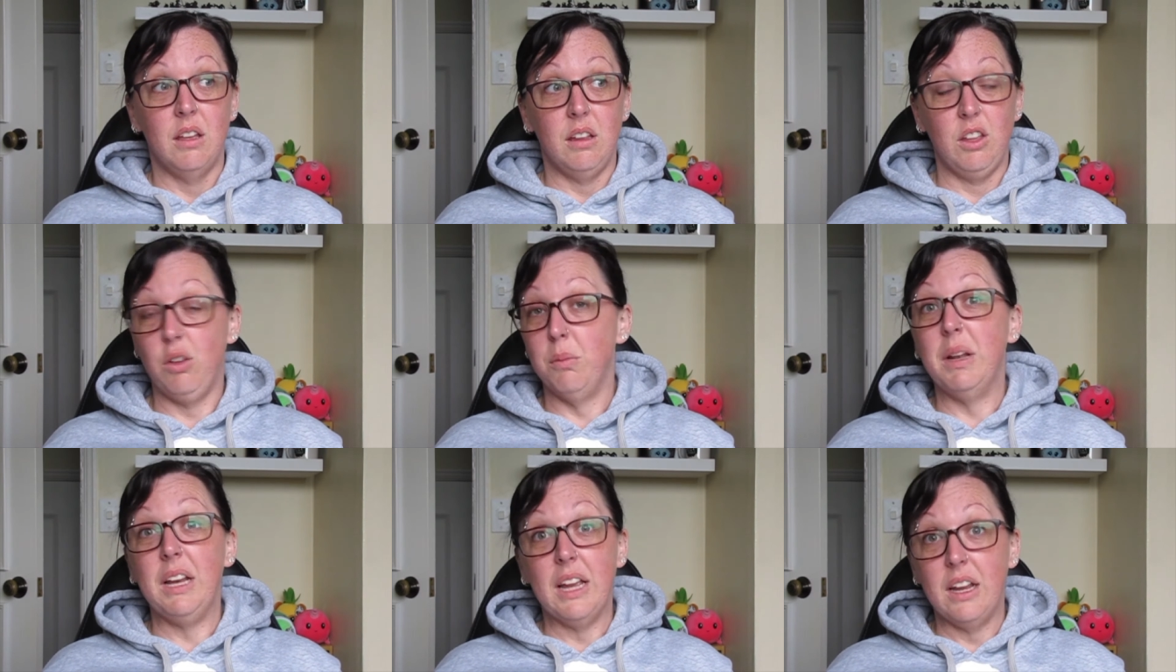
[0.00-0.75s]

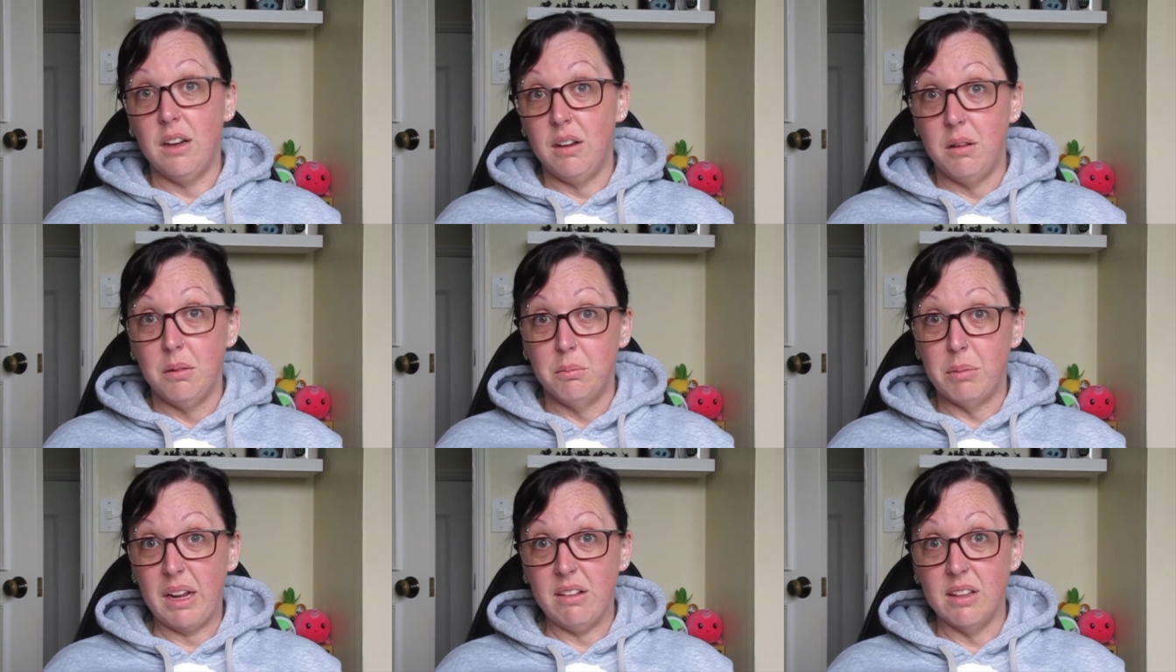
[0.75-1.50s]
humiliated,
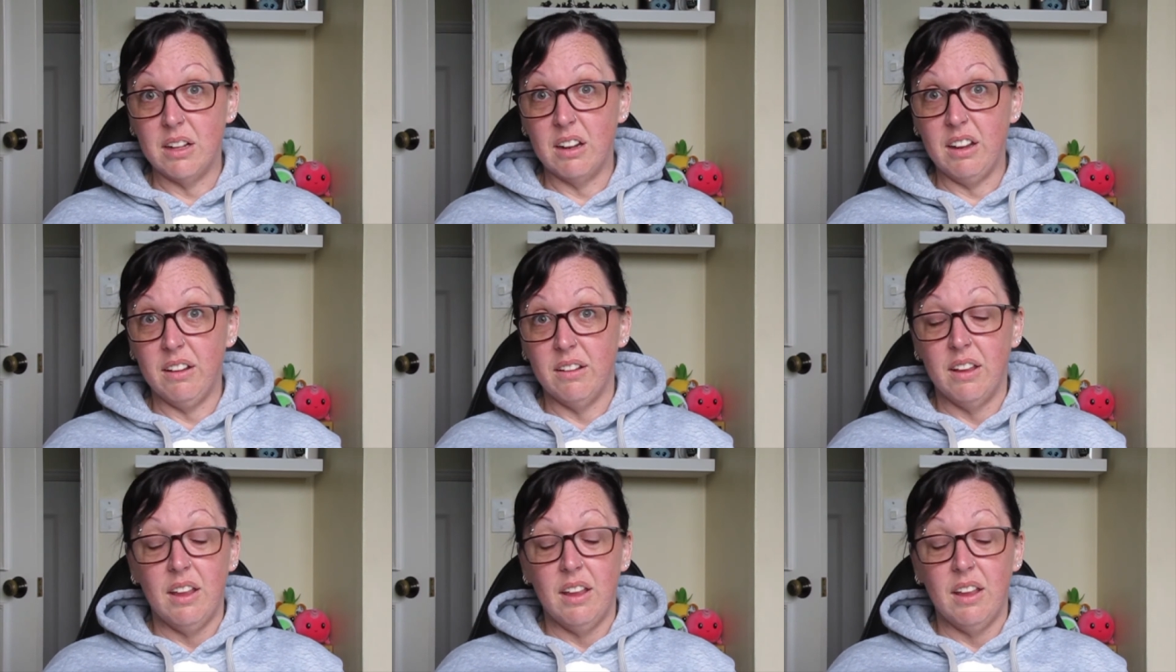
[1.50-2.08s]
basically.